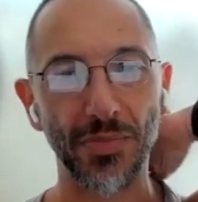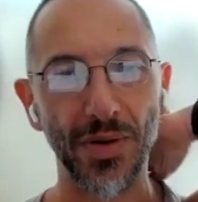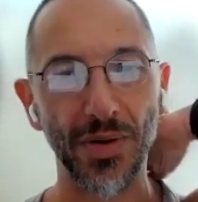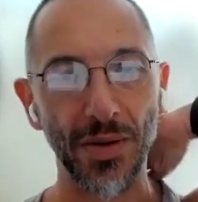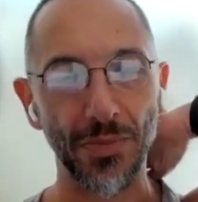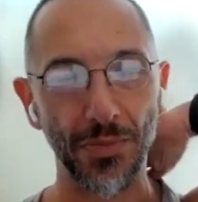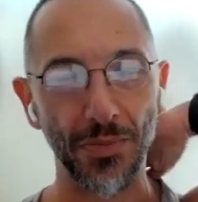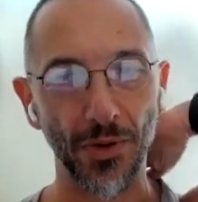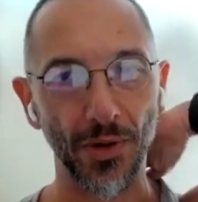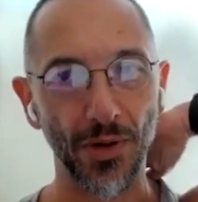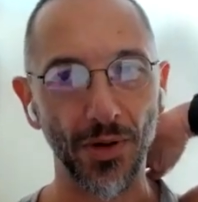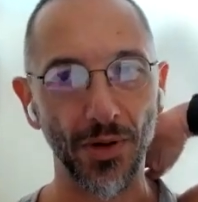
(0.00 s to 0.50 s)

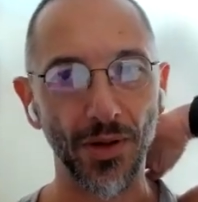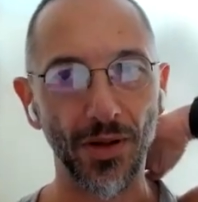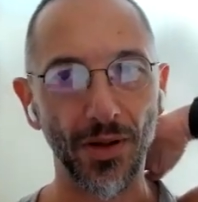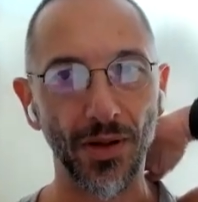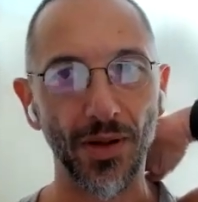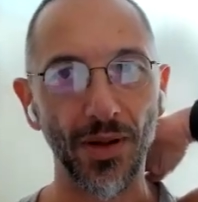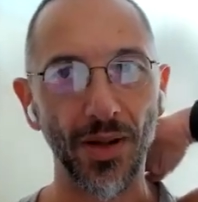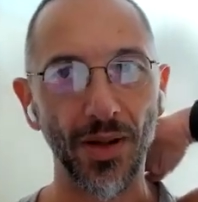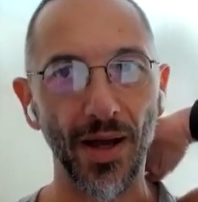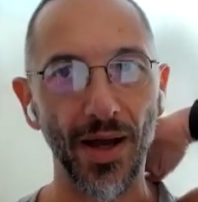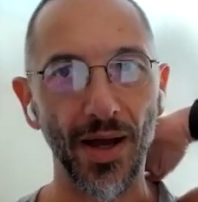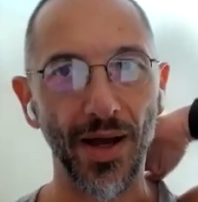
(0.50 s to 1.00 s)

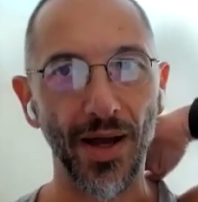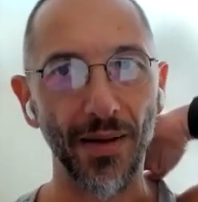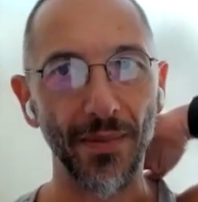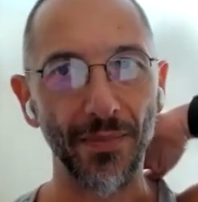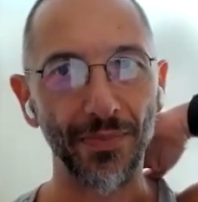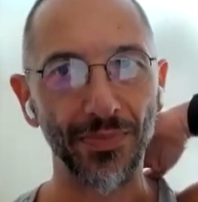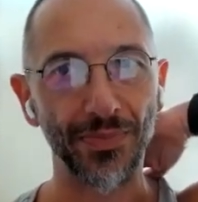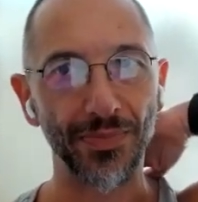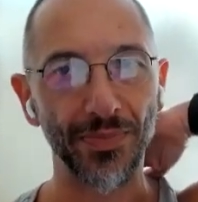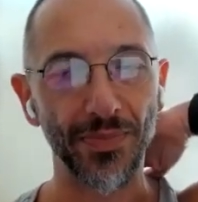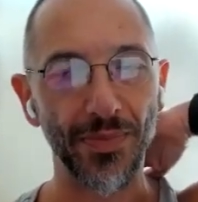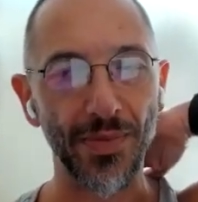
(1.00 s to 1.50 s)
People
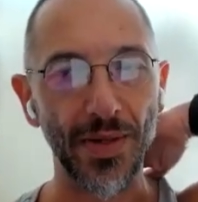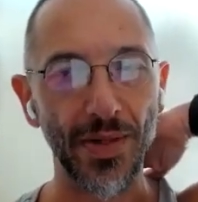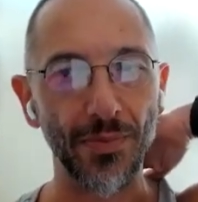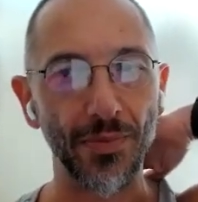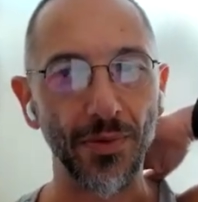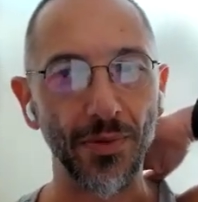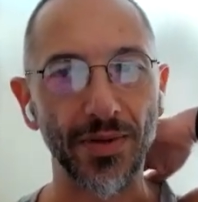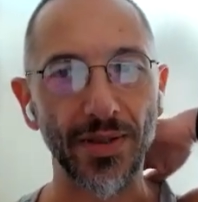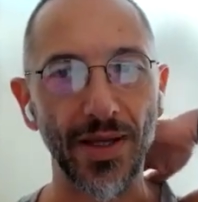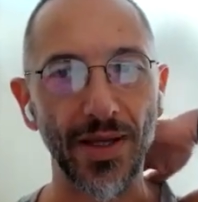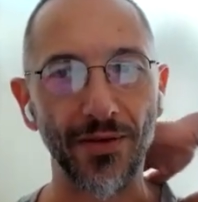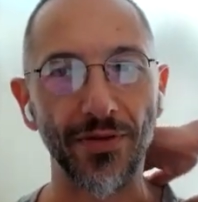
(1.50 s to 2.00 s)

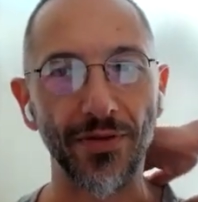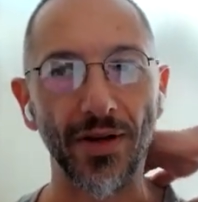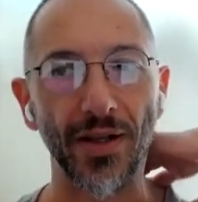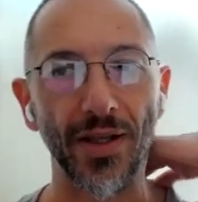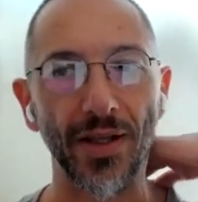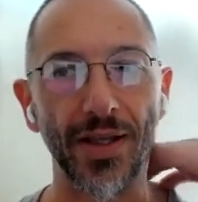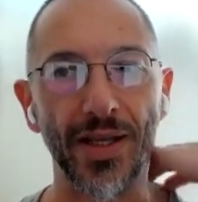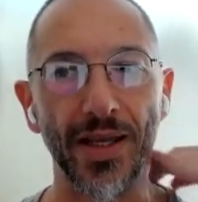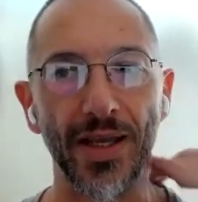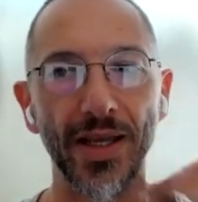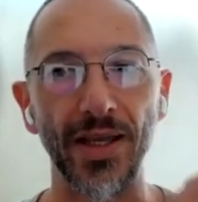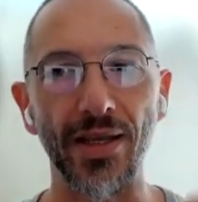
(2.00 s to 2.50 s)

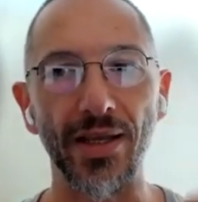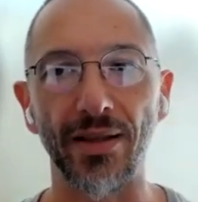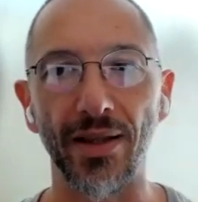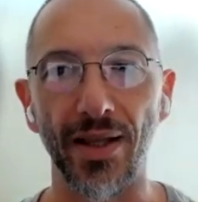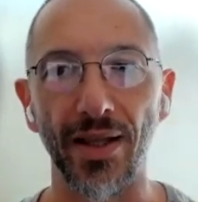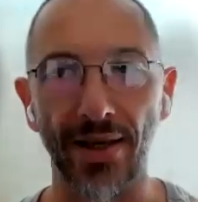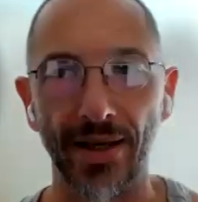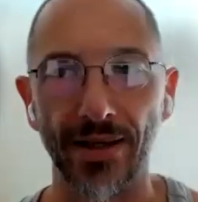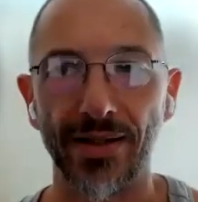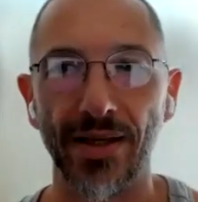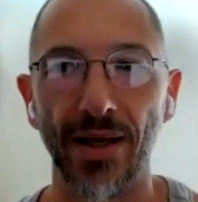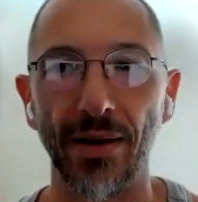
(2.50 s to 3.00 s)
definitely,
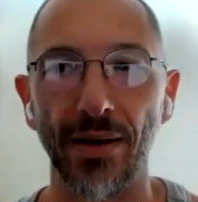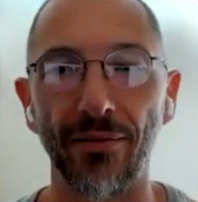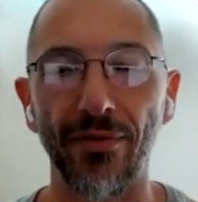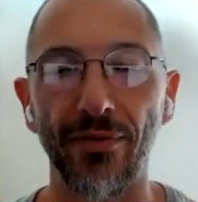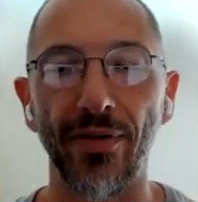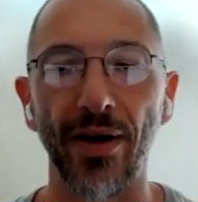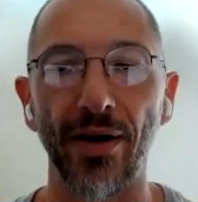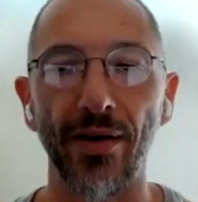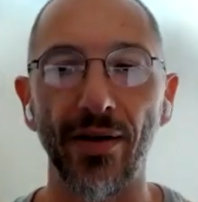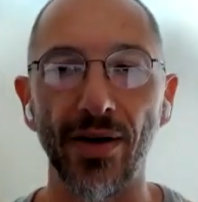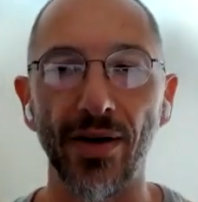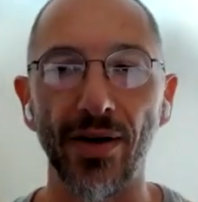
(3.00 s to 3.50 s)
like Tim
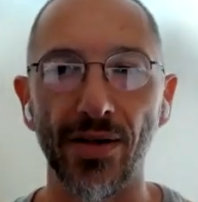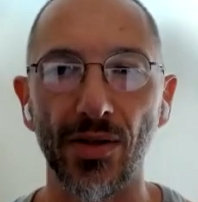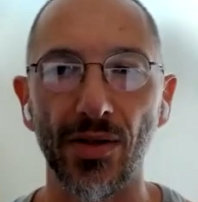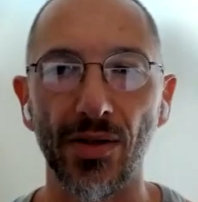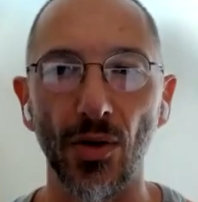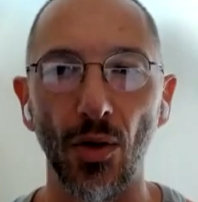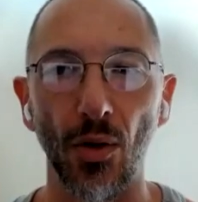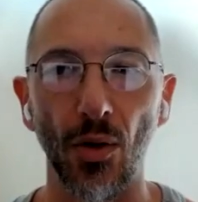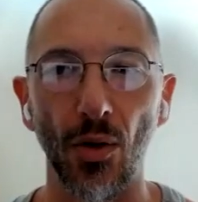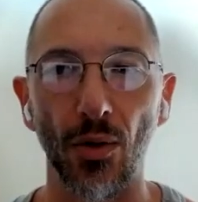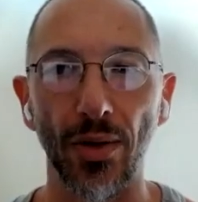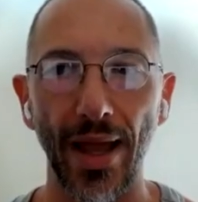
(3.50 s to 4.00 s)
Ferriss
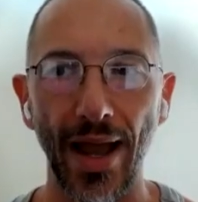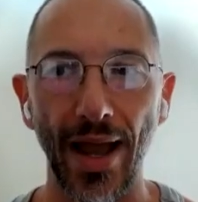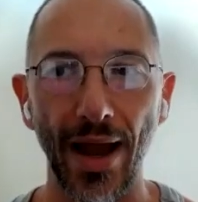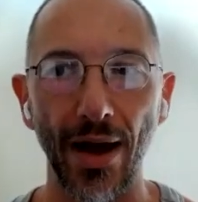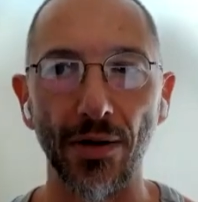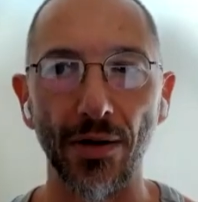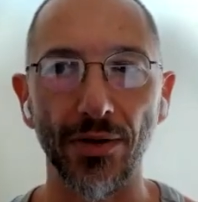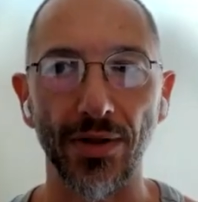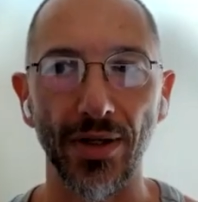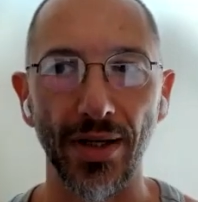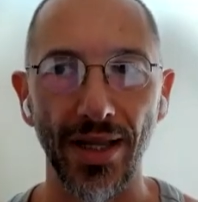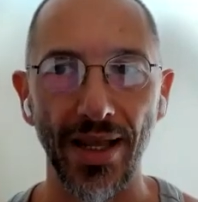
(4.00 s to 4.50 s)
told
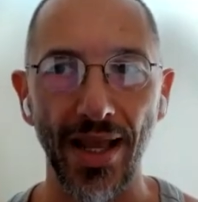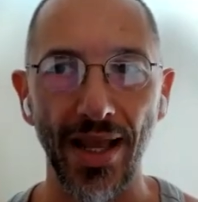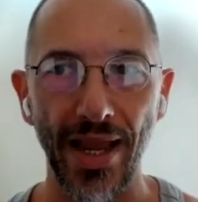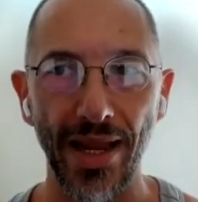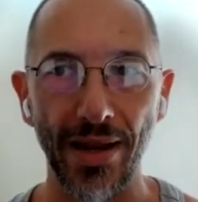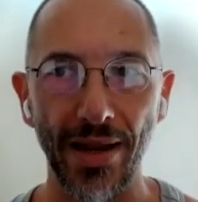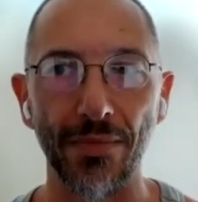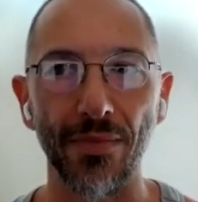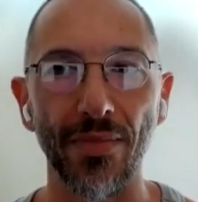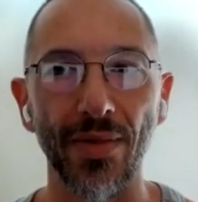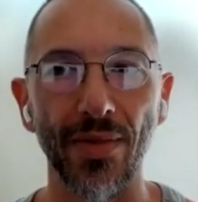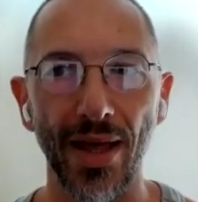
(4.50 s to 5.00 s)
how to
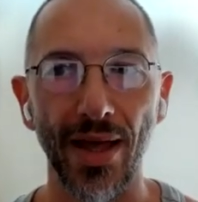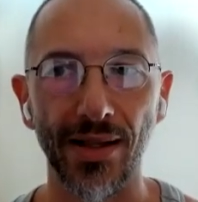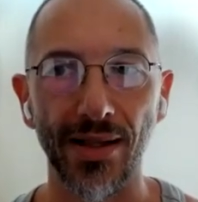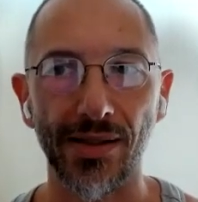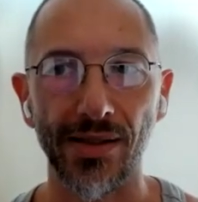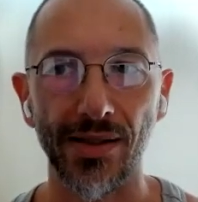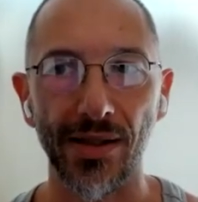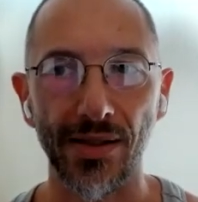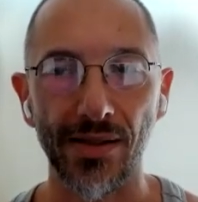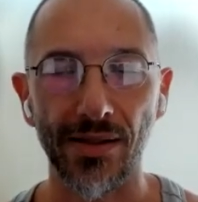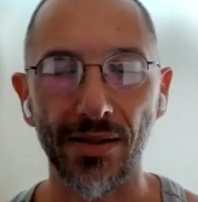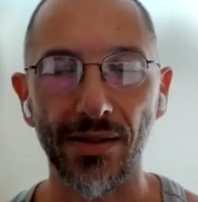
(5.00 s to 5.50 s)
game that
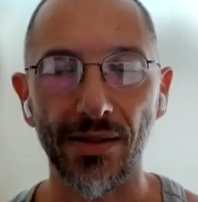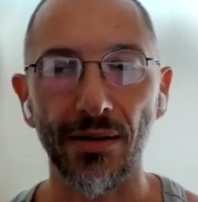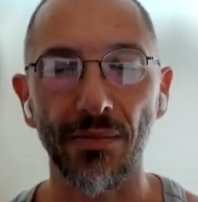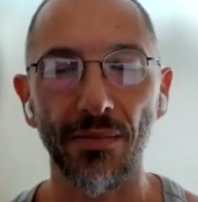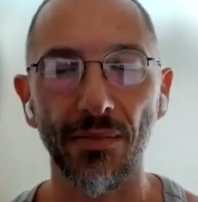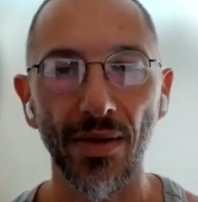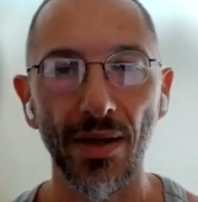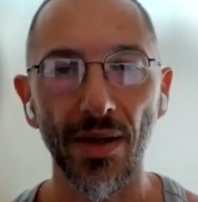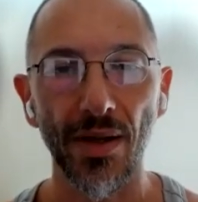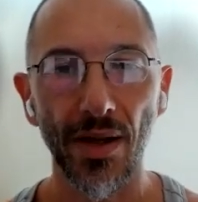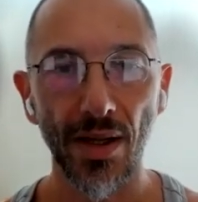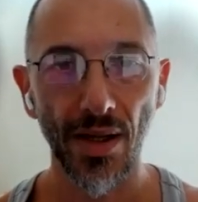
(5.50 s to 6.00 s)
system.